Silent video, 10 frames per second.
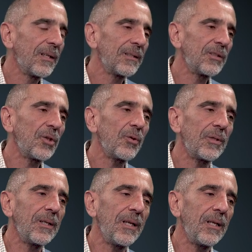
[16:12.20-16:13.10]
So
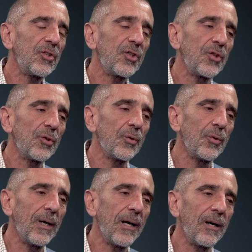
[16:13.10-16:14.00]
the
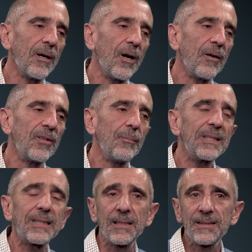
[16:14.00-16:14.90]
issue uh, of the
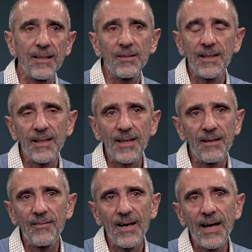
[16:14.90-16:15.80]
missing is something that
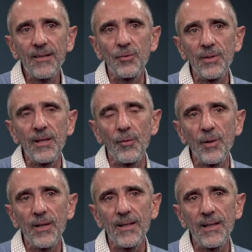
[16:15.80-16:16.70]
I've had to deal
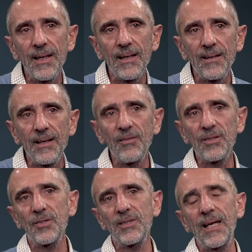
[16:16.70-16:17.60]
with in any given
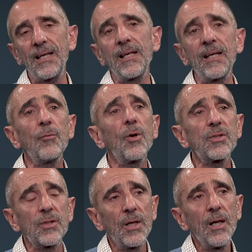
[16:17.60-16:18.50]
society. And it
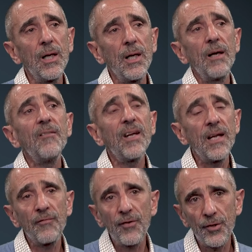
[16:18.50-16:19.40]
was very
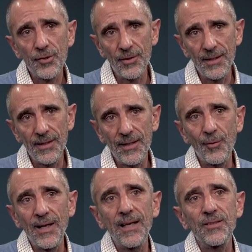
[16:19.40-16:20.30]
unfortunate that
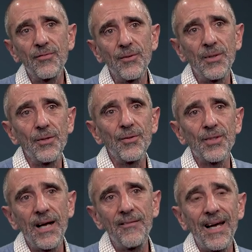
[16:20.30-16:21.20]
whereas for in
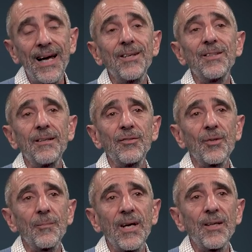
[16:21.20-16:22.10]
Yugoslavia I had received
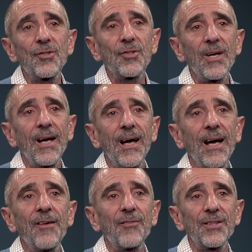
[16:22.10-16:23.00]
so much uh,
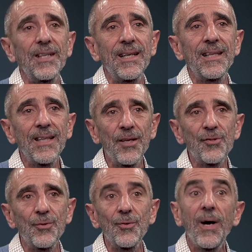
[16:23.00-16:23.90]
effort and
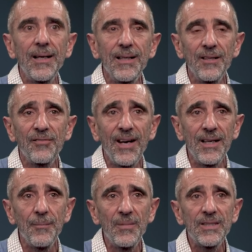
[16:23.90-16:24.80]
attention to identify
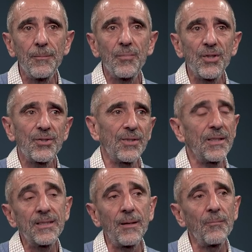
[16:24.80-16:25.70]
the missing person,
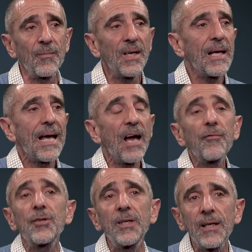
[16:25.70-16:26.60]
the same
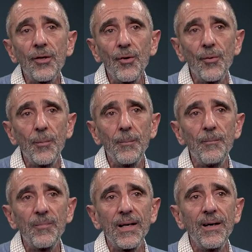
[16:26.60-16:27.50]
effort didn't go
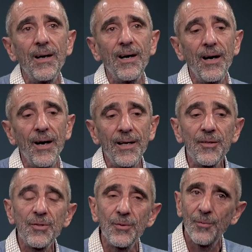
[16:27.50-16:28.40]
uh,
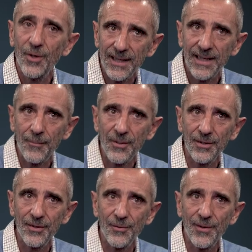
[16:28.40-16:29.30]
into what had happened
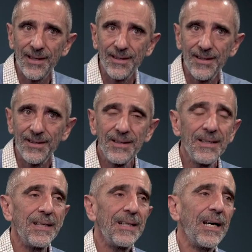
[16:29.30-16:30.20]
in Rwanda.
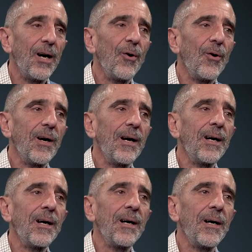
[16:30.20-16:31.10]
Or
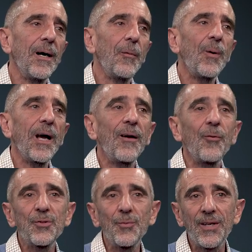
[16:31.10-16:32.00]
uh, I
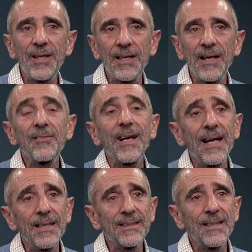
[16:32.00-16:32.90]
was working in
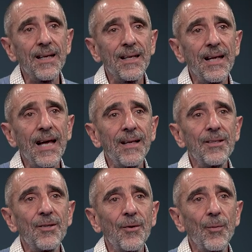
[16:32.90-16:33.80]
Afghanistan, and
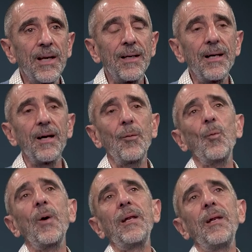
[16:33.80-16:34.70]
you know when
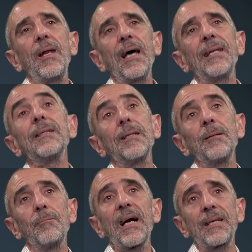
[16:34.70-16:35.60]
when
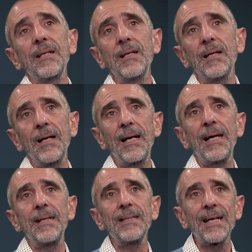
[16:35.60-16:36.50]
in, back in the
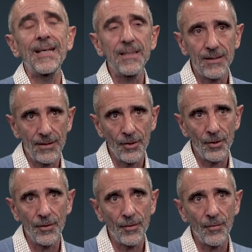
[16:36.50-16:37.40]
late 90s and
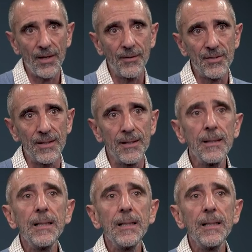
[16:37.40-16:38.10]
early 2000s,